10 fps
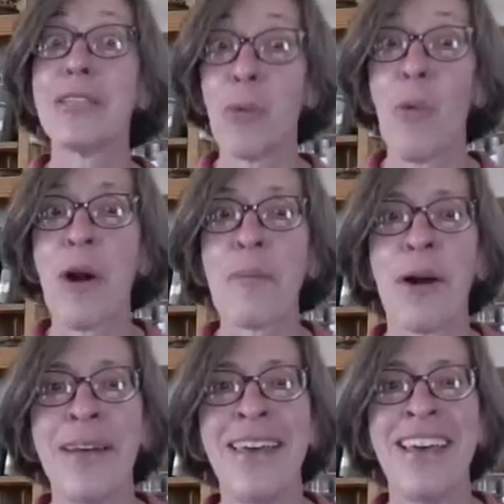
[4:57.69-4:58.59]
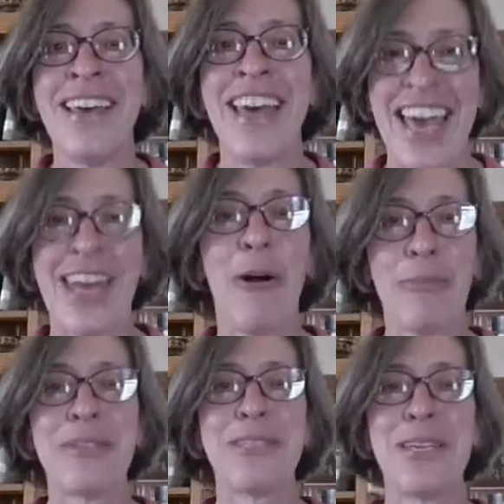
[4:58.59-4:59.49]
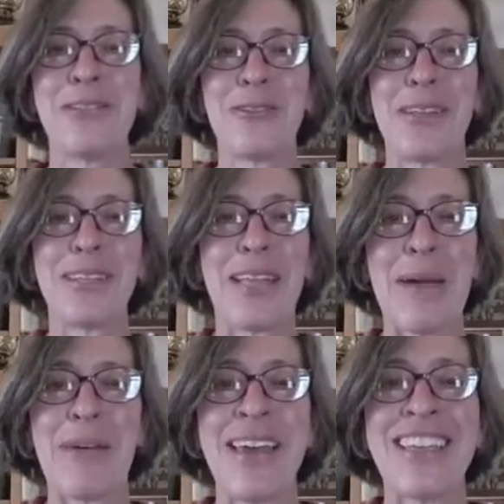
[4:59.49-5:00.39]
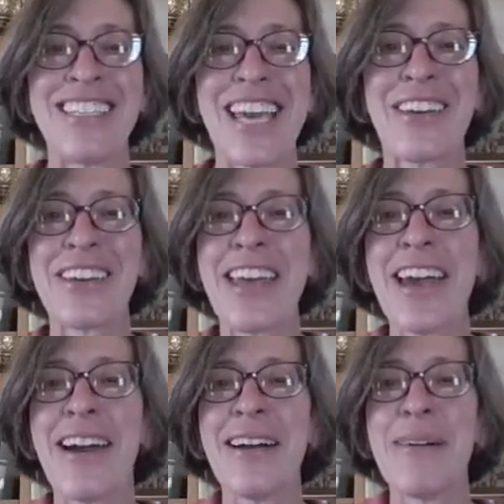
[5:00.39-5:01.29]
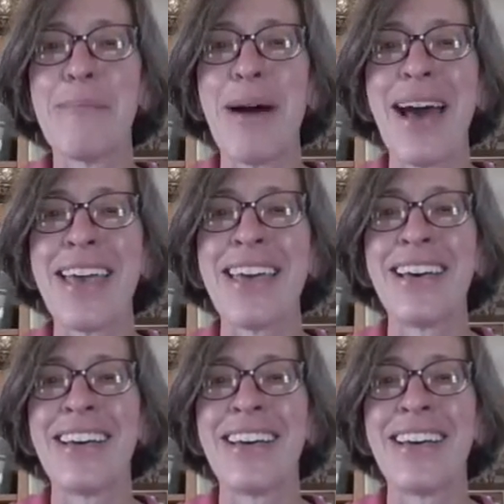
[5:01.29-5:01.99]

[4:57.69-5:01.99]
It's a warm one, and hope to see you soon at the library. Take good care. Bye.